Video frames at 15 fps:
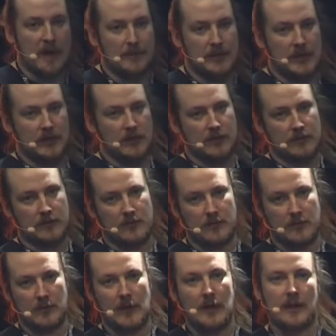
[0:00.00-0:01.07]
you
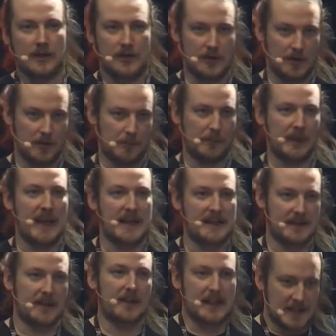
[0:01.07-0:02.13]
to place
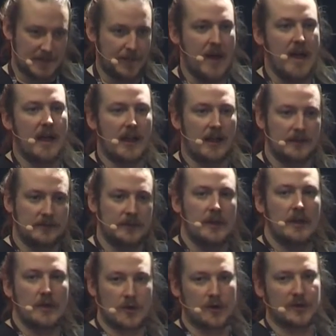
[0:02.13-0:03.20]
this file
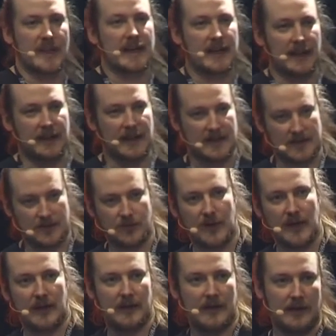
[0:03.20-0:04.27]
containing this
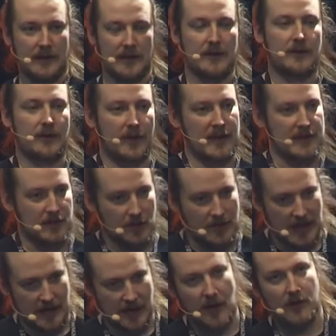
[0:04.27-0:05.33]
string to this
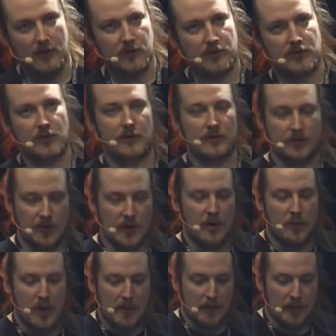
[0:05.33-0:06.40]
to your
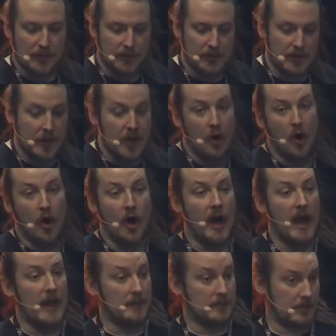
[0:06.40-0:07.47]
web root,
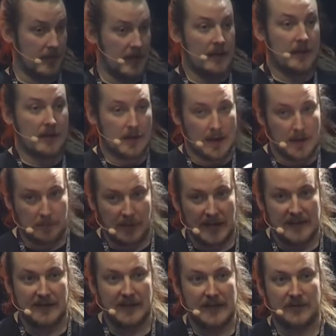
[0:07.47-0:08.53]
or place
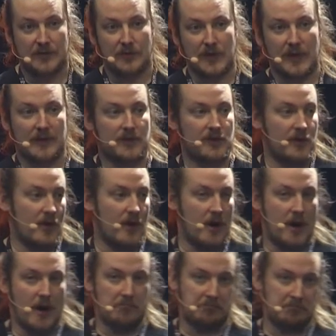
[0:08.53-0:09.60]
this string to
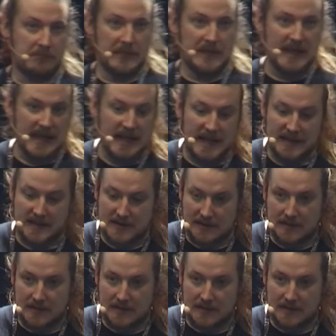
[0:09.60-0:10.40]
your DNS